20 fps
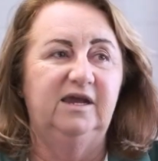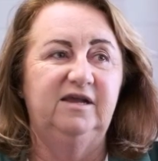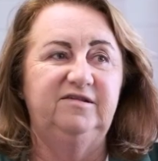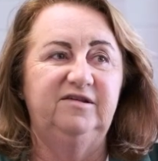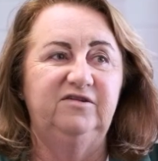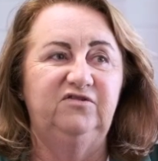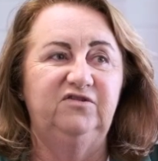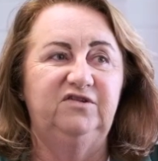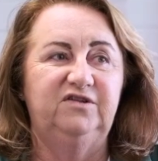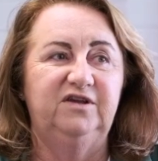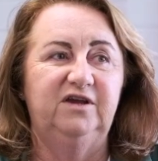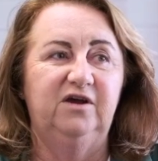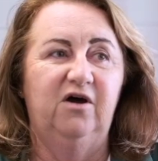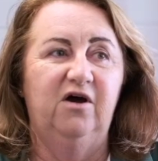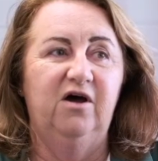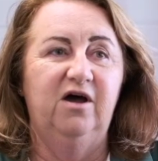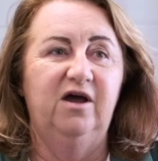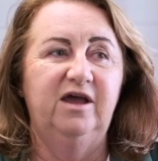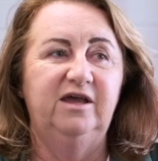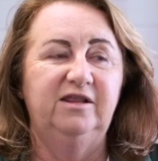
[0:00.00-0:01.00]
it's interesting.
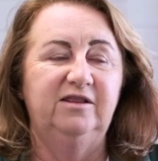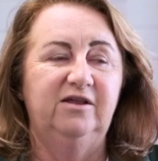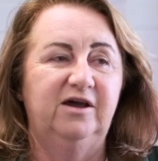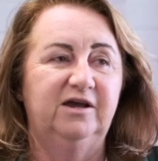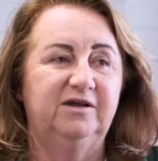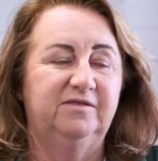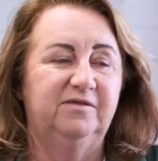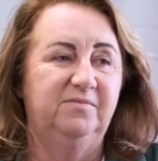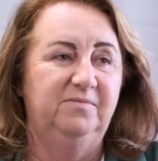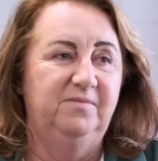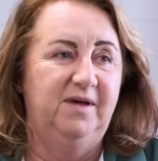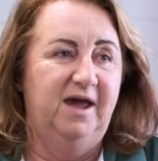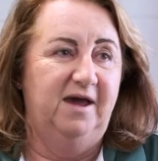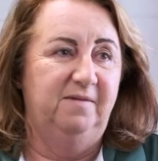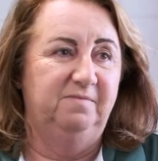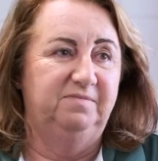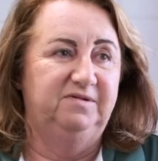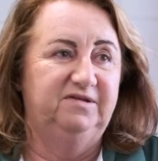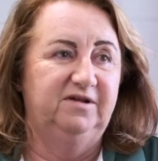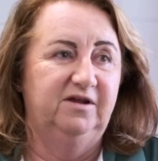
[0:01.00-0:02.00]
I like the
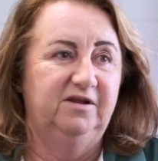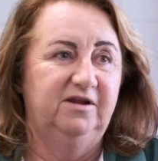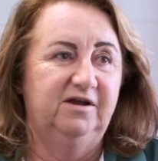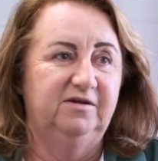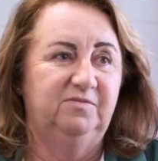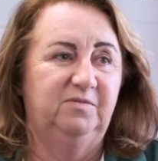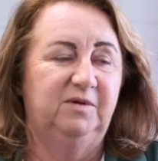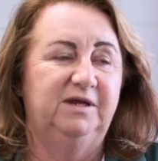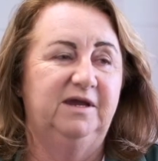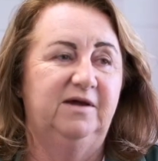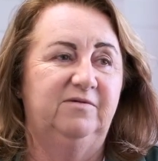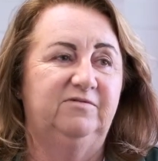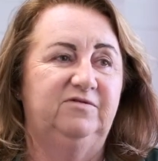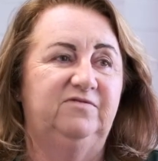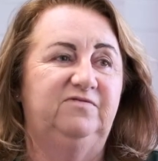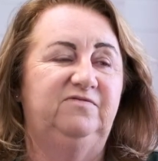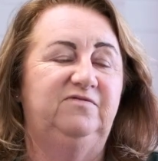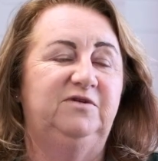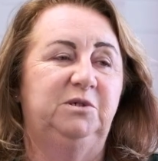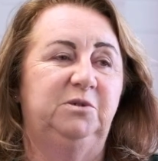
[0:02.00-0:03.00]
maps. I like being able
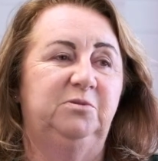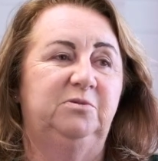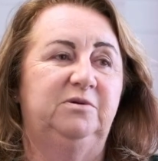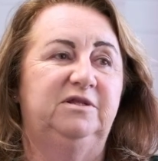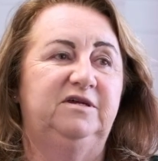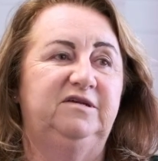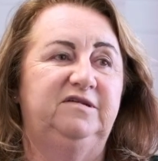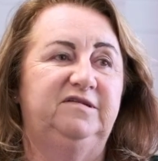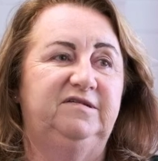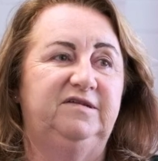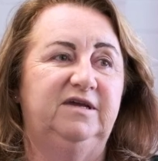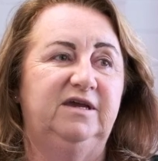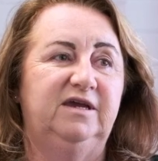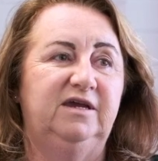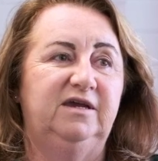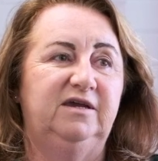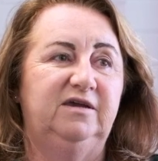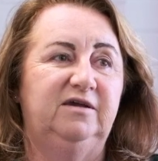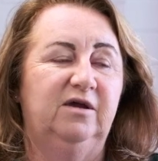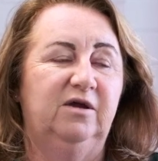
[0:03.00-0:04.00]
to visually
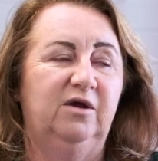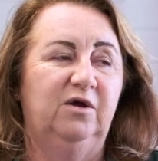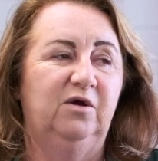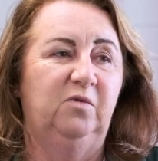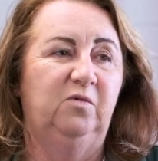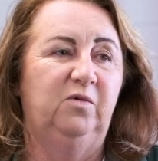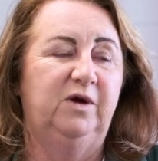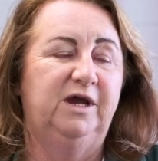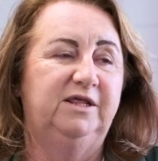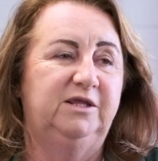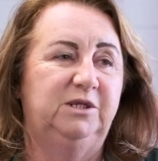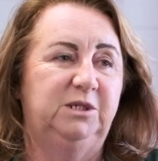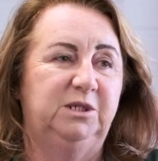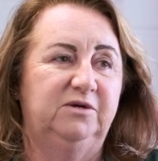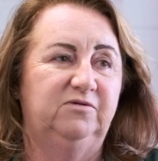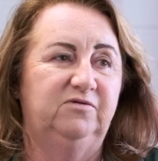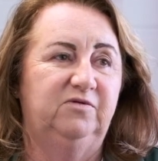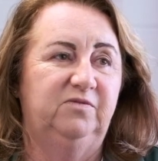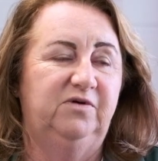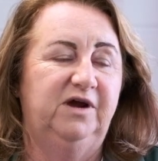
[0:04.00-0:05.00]
see where the
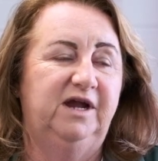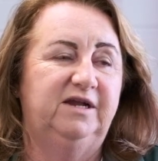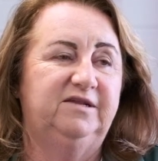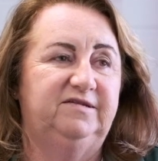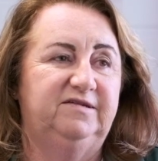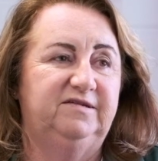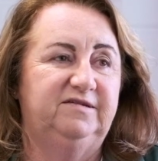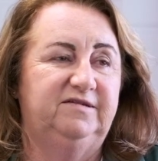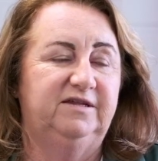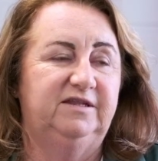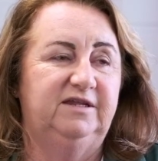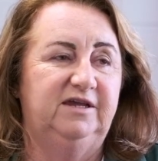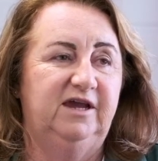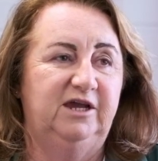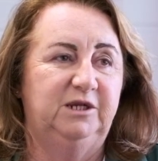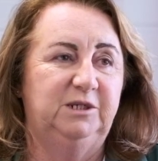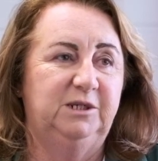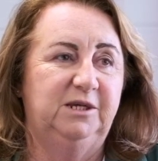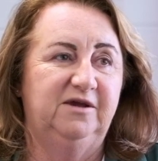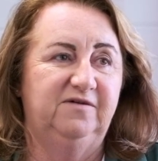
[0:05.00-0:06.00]
general practices and the
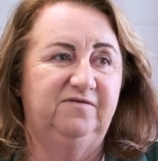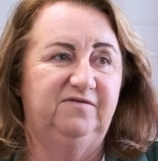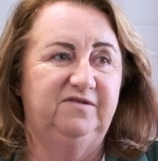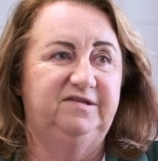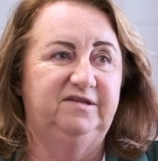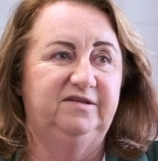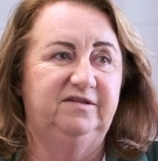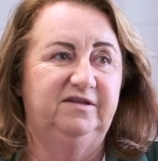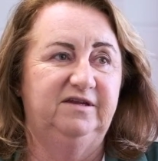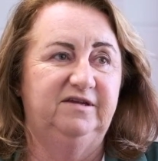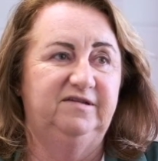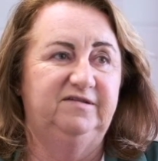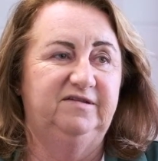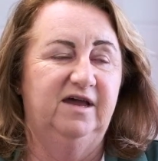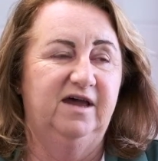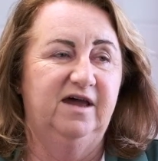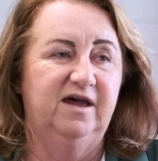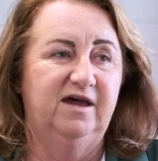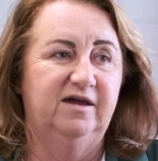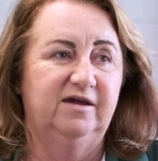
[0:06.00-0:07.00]
aged care facilities
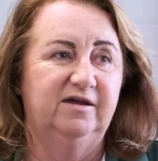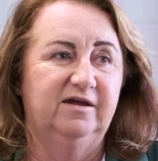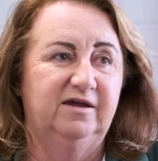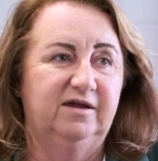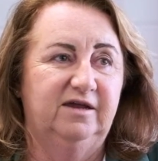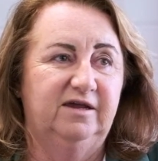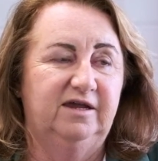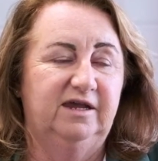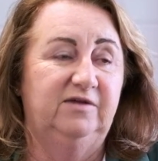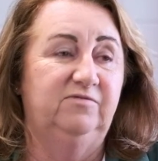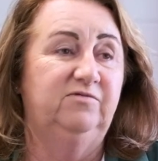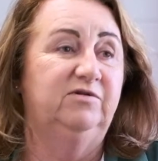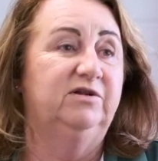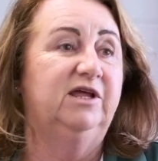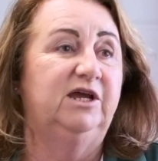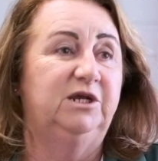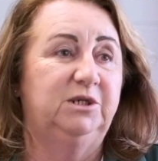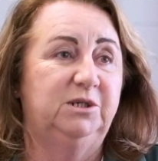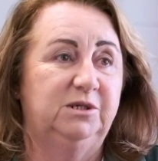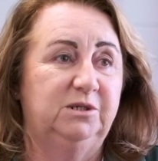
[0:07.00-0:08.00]
are in
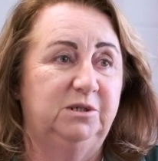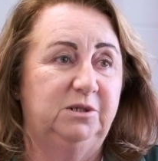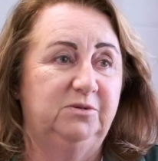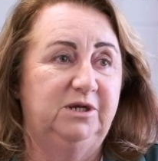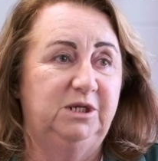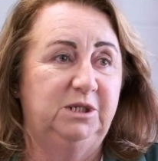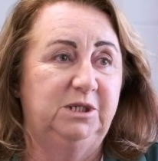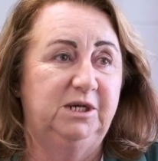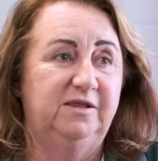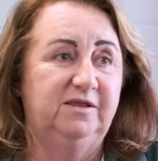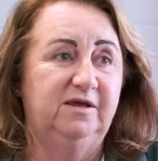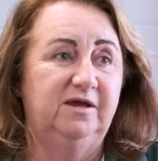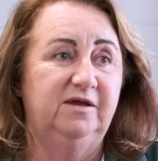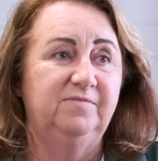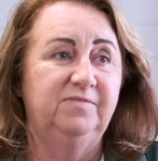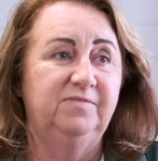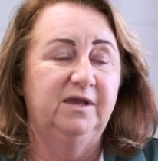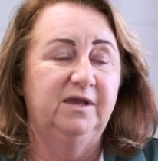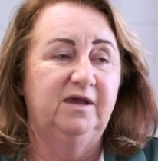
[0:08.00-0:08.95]
relation to each other.